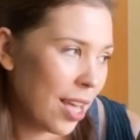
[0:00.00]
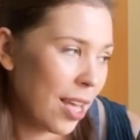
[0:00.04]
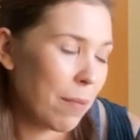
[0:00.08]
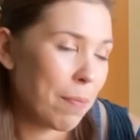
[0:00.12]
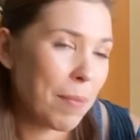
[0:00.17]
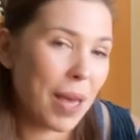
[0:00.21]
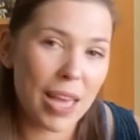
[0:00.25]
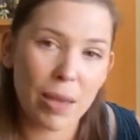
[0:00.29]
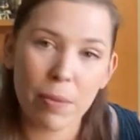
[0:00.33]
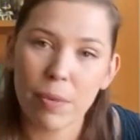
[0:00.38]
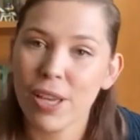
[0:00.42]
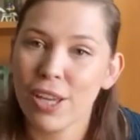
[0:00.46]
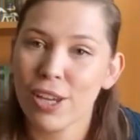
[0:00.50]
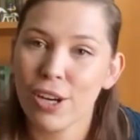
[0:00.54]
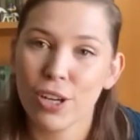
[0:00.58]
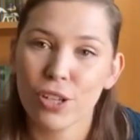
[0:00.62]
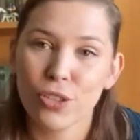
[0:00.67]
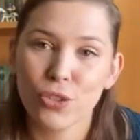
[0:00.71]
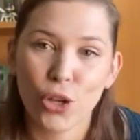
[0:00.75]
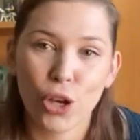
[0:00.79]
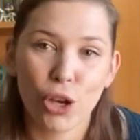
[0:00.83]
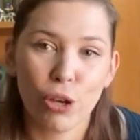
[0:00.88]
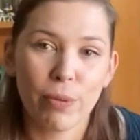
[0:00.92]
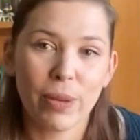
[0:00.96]
maybe in
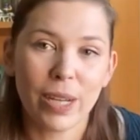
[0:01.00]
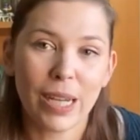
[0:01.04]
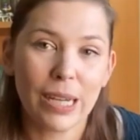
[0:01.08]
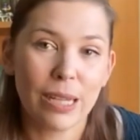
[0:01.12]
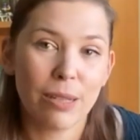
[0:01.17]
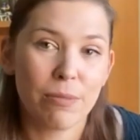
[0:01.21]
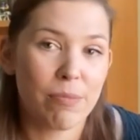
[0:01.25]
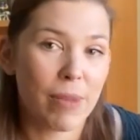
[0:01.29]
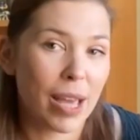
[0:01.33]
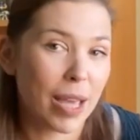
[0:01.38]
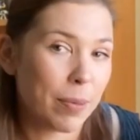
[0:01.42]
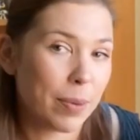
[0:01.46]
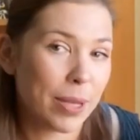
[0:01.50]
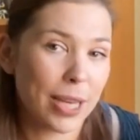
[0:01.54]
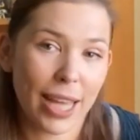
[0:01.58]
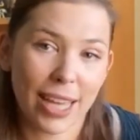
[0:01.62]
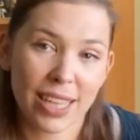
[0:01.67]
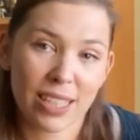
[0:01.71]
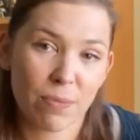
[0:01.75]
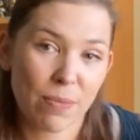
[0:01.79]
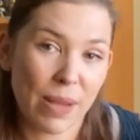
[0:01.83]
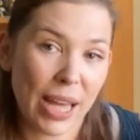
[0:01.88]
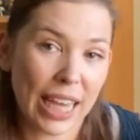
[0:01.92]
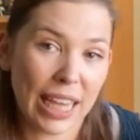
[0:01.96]
October, maybe
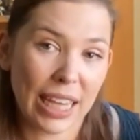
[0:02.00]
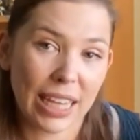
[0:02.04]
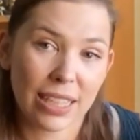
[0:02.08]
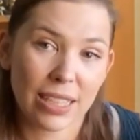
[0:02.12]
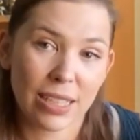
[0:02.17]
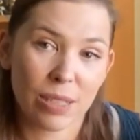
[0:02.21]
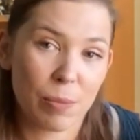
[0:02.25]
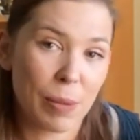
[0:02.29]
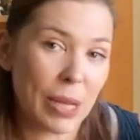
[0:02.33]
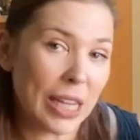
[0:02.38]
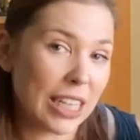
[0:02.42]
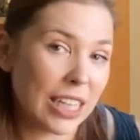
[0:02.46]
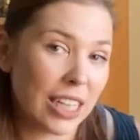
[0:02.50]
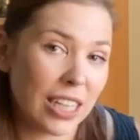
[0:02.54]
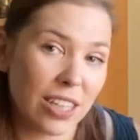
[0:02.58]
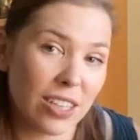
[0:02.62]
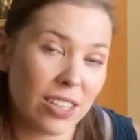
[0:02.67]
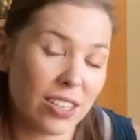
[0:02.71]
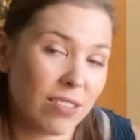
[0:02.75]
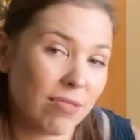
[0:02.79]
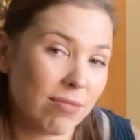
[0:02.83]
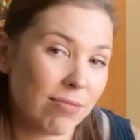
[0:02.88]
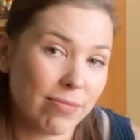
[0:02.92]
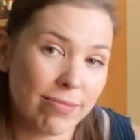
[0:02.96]
next May, depending
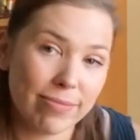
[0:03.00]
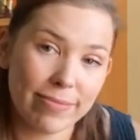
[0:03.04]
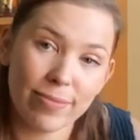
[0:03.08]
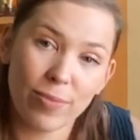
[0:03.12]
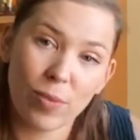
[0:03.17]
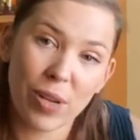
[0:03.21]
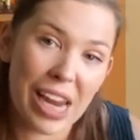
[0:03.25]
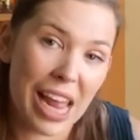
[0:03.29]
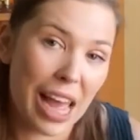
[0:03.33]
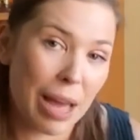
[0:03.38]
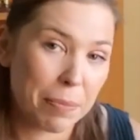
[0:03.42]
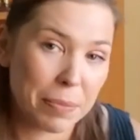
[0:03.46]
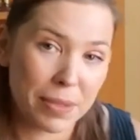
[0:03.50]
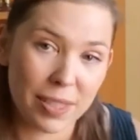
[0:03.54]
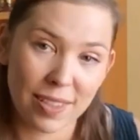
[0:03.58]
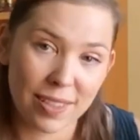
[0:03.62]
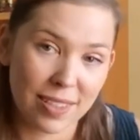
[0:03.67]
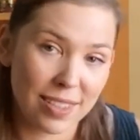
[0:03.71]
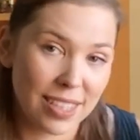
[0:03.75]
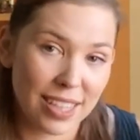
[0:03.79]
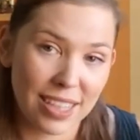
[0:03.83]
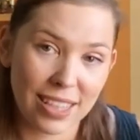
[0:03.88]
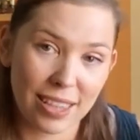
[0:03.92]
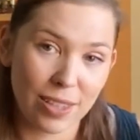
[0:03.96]
on what
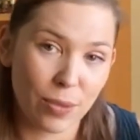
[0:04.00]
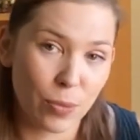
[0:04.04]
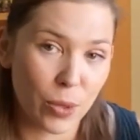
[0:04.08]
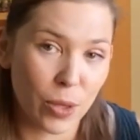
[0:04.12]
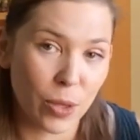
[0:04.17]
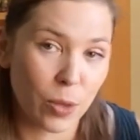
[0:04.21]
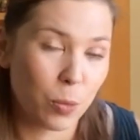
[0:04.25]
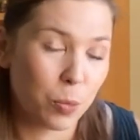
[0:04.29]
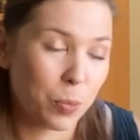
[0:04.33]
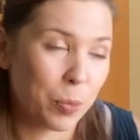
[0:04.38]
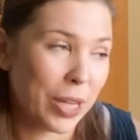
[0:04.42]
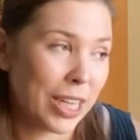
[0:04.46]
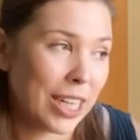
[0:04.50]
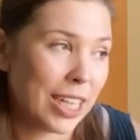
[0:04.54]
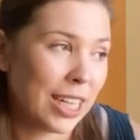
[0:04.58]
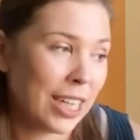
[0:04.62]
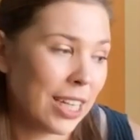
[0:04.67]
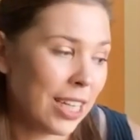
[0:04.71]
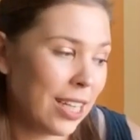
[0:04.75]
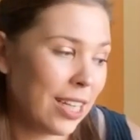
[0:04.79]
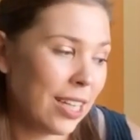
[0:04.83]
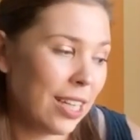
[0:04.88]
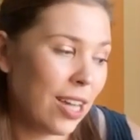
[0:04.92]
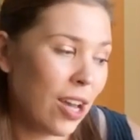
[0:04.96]
happens in the world, but
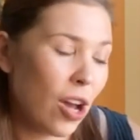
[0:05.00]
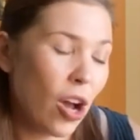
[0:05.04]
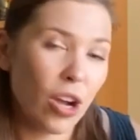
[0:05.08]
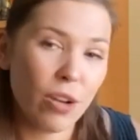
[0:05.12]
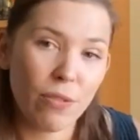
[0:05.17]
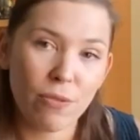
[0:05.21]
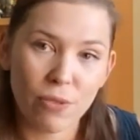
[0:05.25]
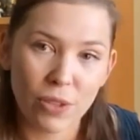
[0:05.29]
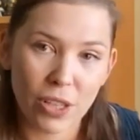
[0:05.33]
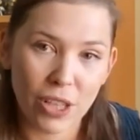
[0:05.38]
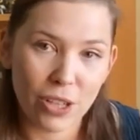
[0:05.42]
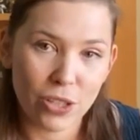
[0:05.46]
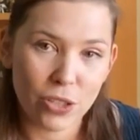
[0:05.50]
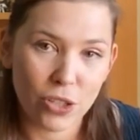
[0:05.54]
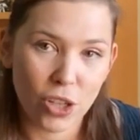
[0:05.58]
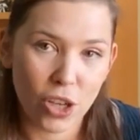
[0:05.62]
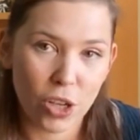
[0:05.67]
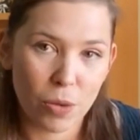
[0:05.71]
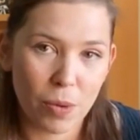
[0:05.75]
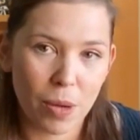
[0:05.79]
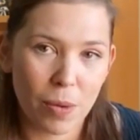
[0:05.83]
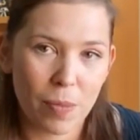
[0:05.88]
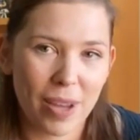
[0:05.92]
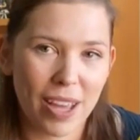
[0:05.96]
hopefully
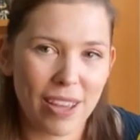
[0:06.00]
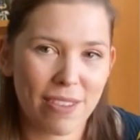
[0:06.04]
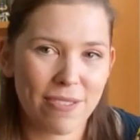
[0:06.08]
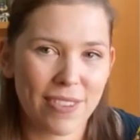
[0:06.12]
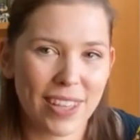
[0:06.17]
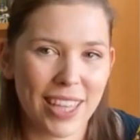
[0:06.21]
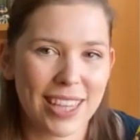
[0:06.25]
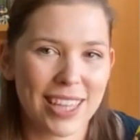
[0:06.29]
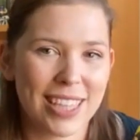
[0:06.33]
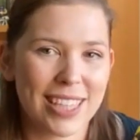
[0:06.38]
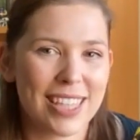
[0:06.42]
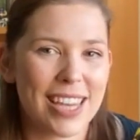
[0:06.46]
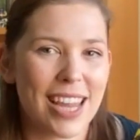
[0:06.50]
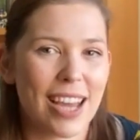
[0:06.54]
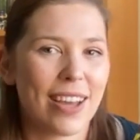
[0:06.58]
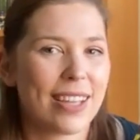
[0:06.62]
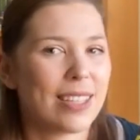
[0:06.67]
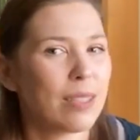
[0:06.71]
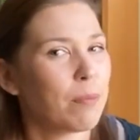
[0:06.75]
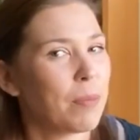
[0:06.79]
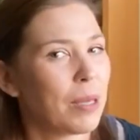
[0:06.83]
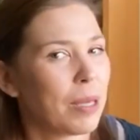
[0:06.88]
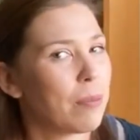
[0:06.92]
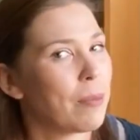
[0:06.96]
October, but I feel like this now has
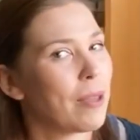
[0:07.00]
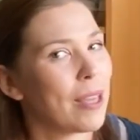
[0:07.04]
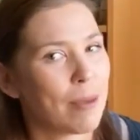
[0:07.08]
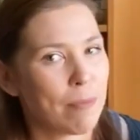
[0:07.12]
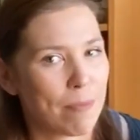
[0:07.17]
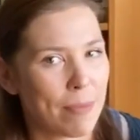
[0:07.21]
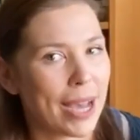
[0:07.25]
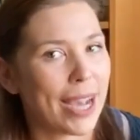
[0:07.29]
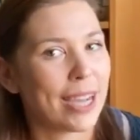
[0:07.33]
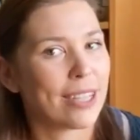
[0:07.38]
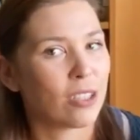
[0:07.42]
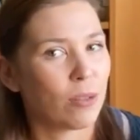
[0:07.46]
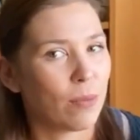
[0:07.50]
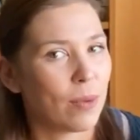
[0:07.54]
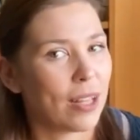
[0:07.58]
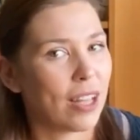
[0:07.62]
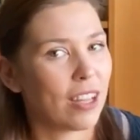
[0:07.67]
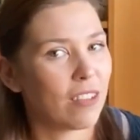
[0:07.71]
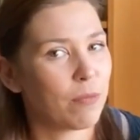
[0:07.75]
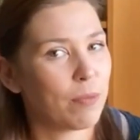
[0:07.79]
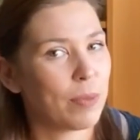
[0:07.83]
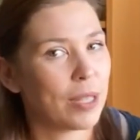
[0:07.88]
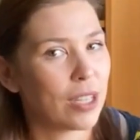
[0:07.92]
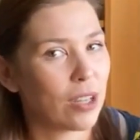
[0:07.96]
a big impact on my
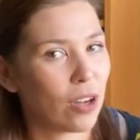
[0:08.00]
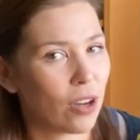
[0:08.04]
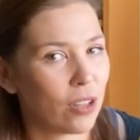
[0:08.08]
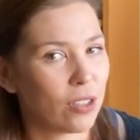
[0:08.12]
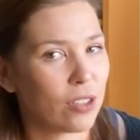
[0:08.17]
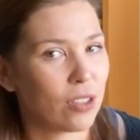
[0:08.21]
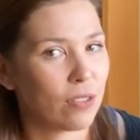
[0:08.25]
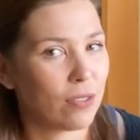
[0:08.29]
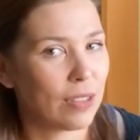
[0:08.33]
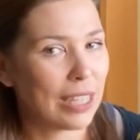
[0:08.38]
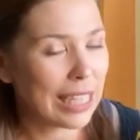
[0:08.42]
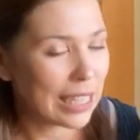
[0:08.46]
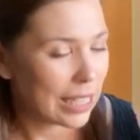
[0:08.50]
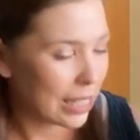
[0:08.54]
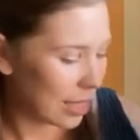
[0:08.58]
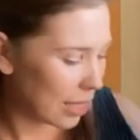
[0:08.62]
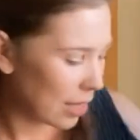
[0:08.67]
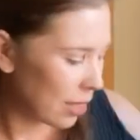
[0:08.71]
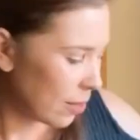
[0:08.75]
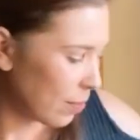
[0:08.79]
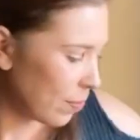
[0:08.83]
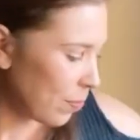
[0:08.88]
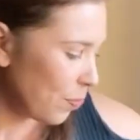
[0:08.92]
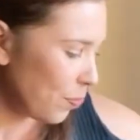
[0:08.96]
life because of it.
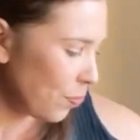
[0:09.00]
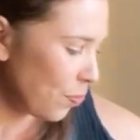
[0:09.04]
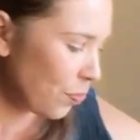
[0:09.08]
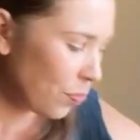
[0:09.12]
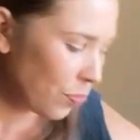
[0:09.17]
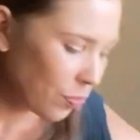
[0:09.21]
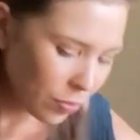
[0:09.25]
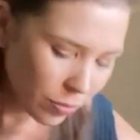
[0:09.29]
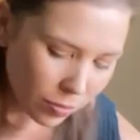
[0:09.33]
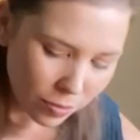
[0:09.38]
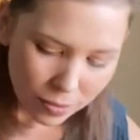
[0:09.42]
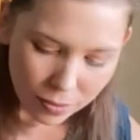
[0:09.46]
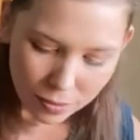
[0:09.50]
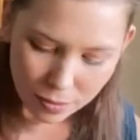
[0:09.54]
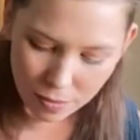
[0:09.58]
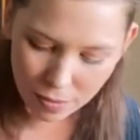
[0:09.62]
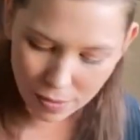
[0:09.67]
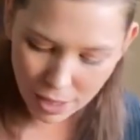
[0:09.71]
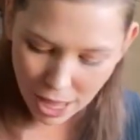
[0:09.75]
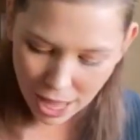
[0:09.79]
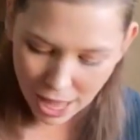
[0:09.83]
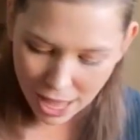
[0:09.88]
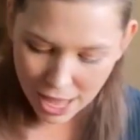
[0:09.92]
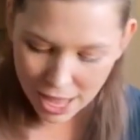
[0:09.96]

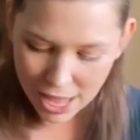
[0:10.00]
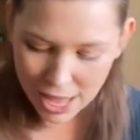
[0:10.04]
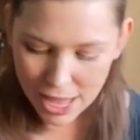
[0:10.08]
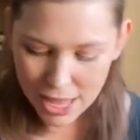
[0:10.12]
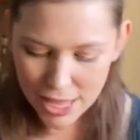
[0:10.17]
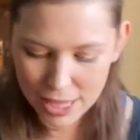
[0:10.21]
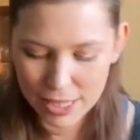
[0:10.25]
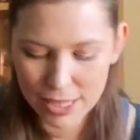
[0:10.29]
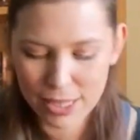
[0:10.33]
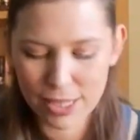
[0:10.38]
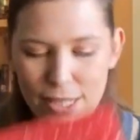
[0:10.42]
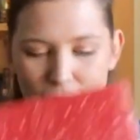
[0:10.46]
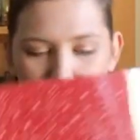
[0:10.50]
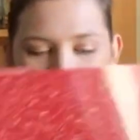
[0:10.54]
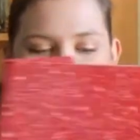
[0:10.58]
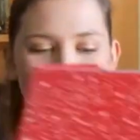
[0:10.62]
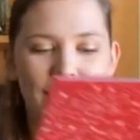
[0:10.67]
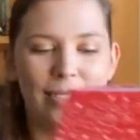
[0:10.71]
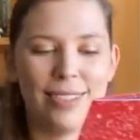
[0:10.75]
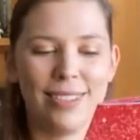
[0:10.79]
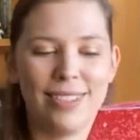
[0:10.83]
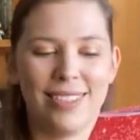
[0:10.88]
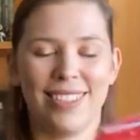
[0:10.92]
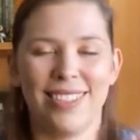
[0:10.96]
And
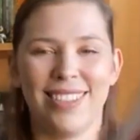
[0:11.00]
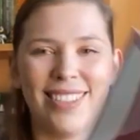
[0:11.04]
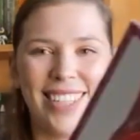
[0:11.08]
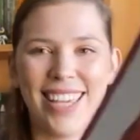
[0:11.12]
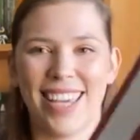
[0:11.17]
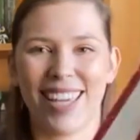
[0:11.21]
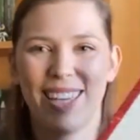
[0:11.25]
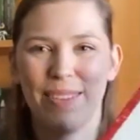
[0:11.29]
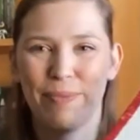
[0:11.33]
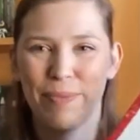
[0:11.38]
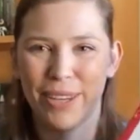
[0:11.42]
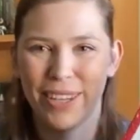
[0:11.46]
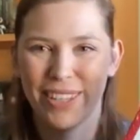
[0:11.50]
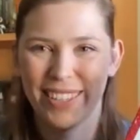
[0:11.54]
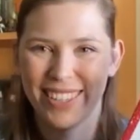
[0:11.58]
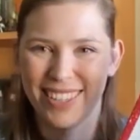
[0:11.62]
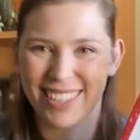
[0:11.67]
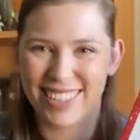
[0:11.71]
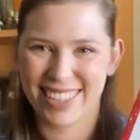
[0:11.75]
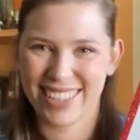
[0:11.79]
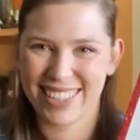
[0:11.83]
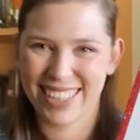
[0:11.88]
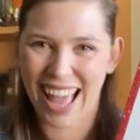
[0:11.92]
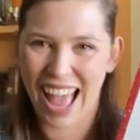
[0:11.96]
Kinky
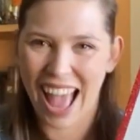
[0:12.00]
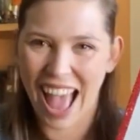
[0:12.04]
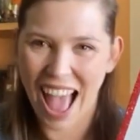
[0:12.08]
Boots.